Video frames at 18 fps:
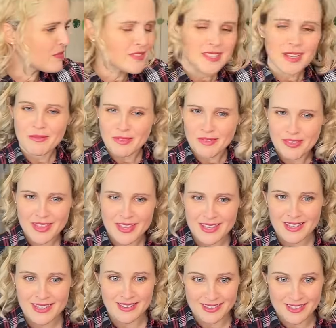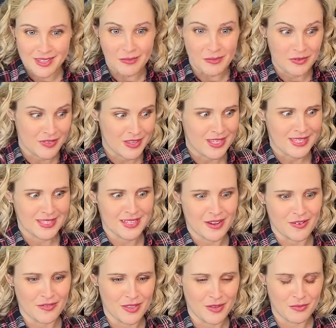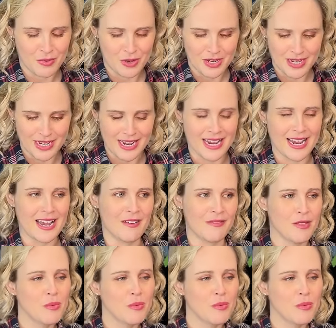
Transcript: some of the stuff that we're going to have.